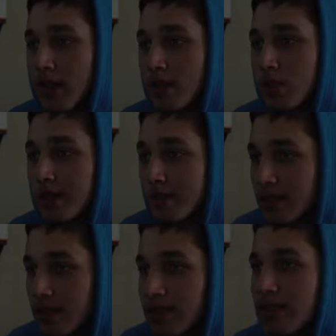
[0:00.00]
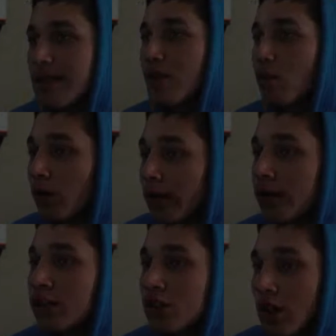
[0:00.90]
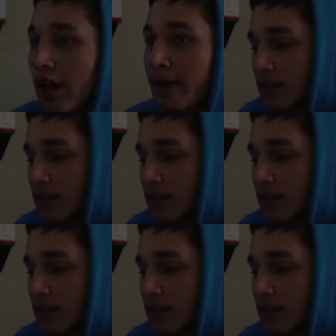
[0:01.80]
As you can see, this is a really good shot.